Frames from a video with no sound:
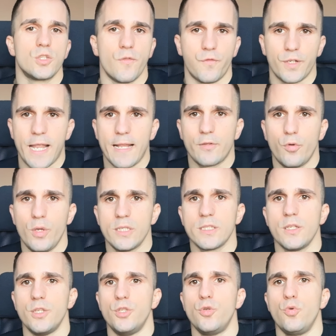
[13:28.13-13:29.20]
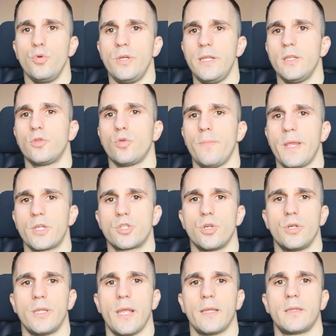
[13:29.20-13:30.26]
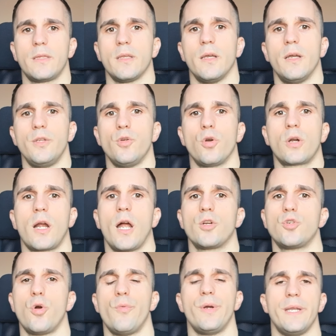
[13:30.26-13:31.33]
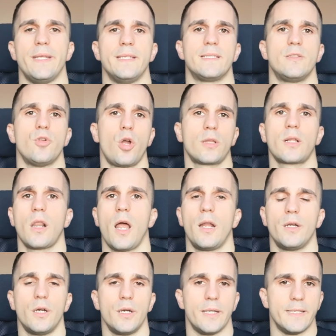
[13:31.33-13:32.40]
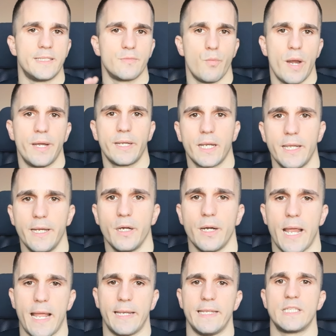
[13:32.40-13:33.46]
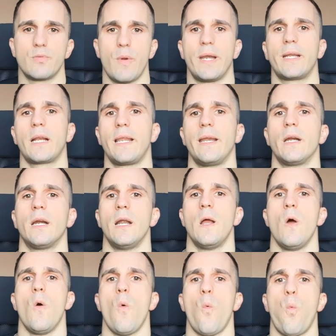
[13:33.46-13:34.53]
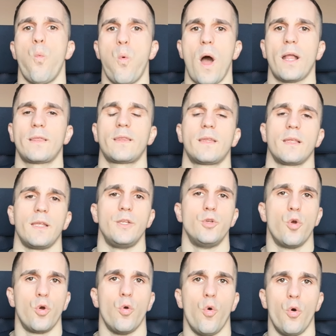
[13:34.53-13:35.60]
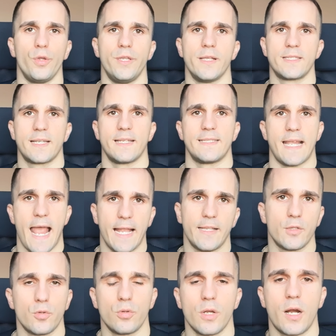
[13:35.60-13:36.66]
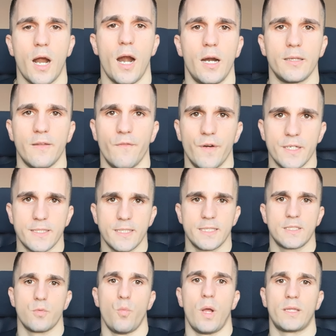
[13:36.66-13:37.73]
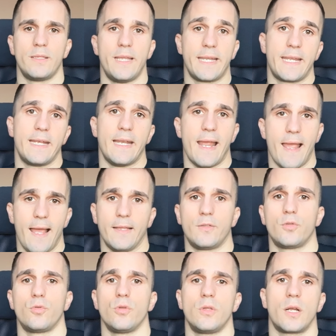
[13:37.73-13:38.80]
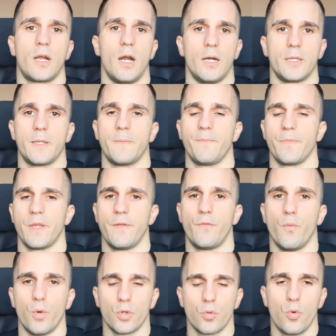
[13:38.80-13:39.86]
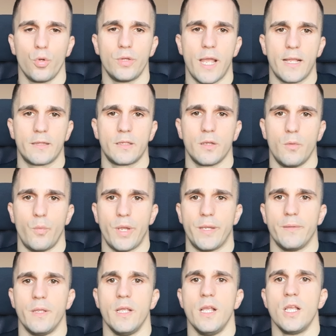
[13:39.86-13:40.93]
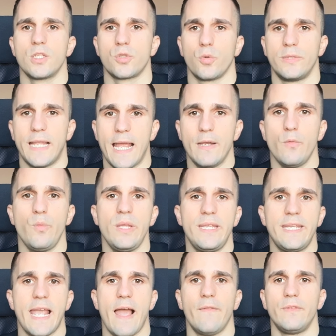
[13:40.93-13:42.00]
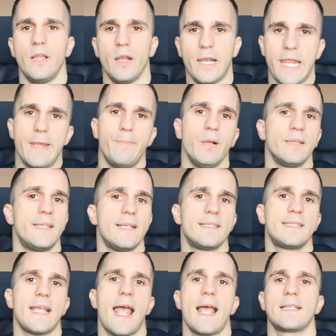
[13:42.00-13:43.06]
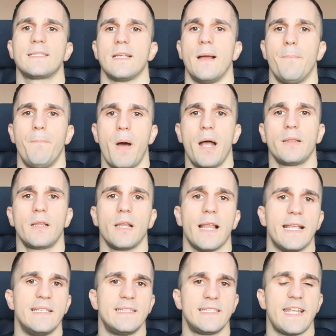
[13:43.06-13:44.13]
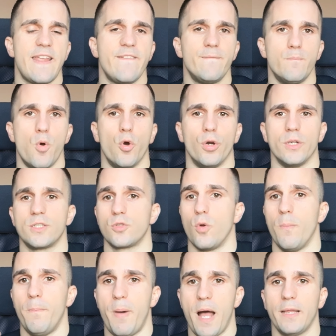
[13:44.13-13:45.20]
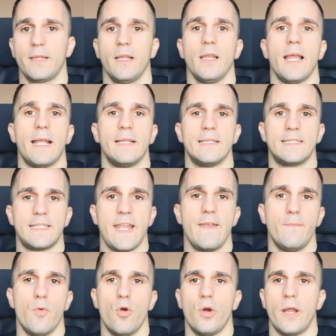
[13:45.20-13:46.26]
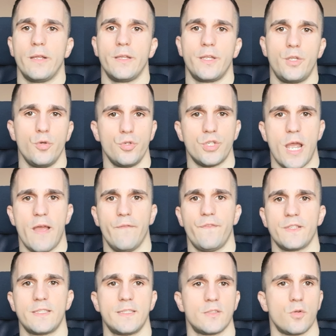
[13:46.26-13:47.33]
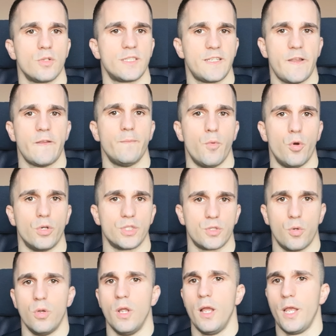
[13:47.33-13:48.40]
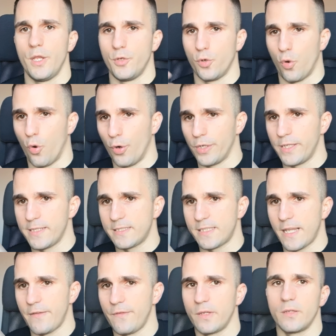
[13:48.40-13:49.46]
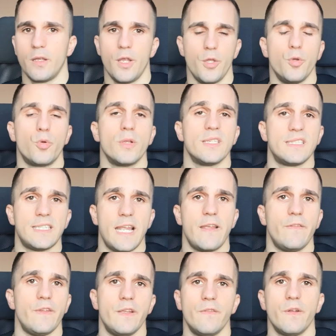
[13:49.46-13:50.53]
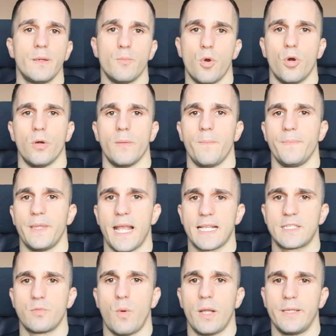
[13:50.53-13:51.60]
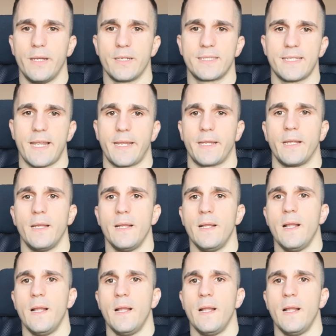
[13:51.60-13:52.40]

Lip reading: So for that reason, you need to make sure that your cart drawer is not cluttered. It's very clear, and it's very clear what your audience has added to the cart versus what they can add to the cart, if you want to go that way. So then we have the label that says bundle and save more. So bundle and save more, and a huge emphasis on save more. So you're already saving, you can save even more. That's what they're saying.